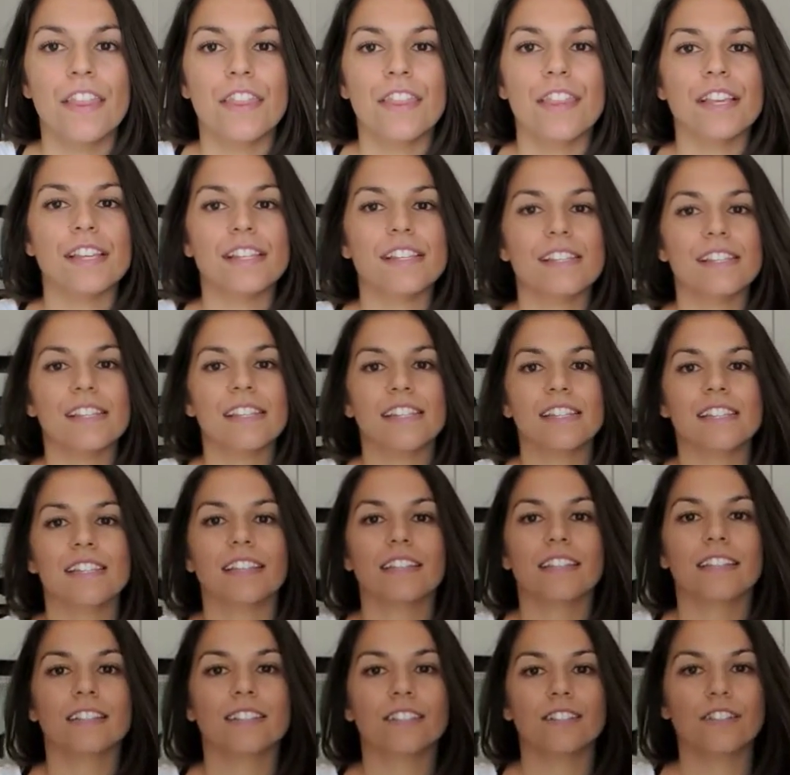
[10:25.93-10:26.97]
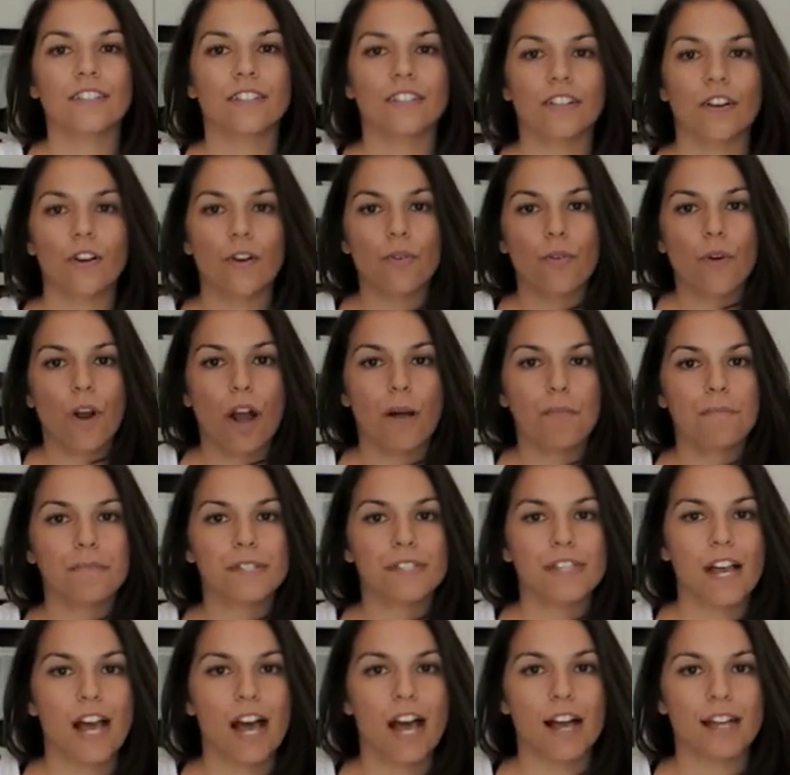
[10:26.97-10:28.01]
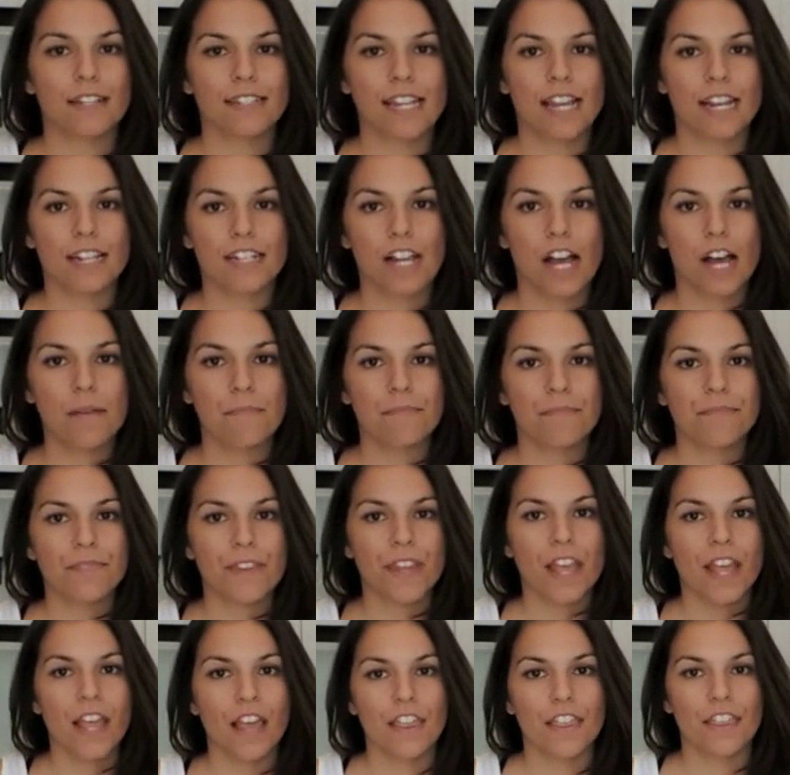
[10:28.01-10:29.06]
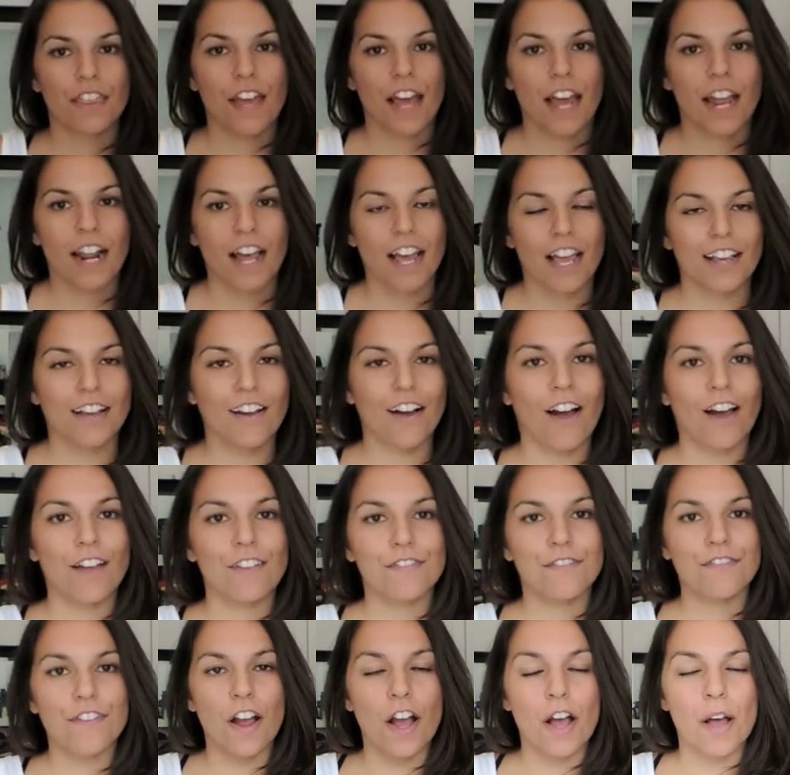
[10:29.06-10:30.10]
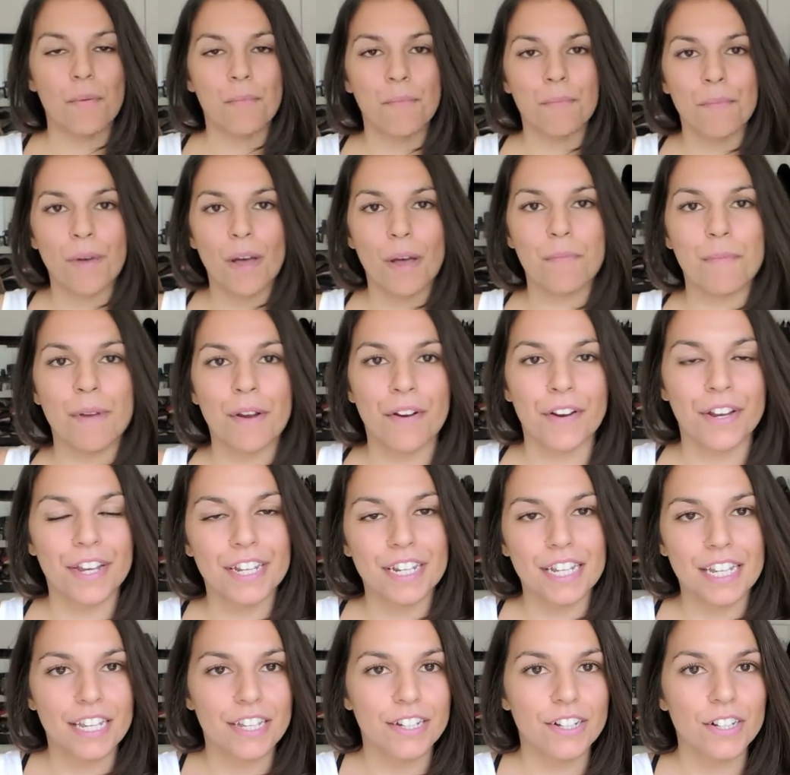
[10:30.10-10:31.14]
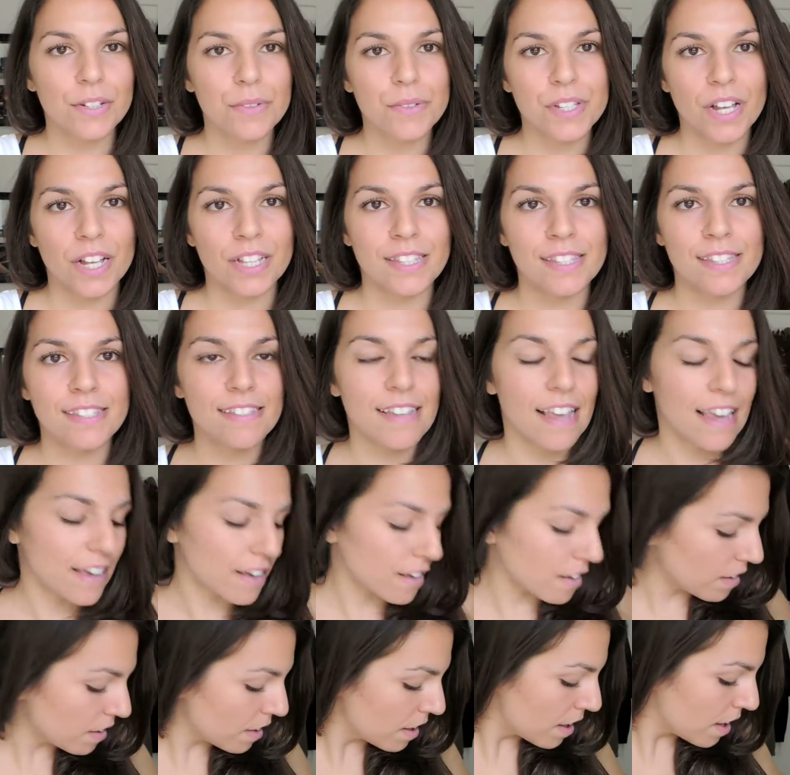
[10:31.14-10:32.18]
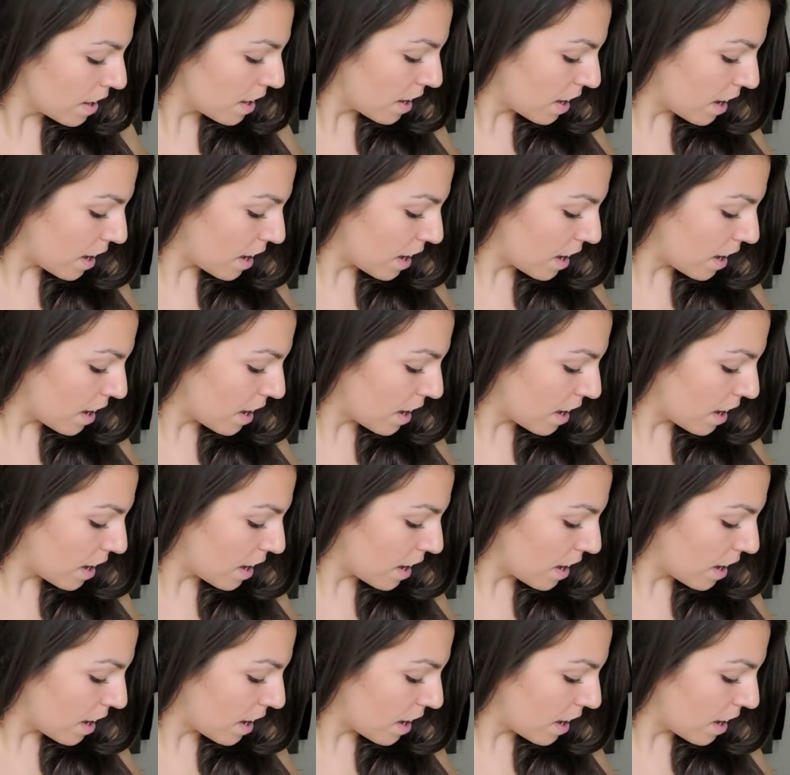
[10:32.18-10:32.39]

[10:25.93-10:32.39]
This is a little cropped tank top that I got from American Eagle. It was on sale.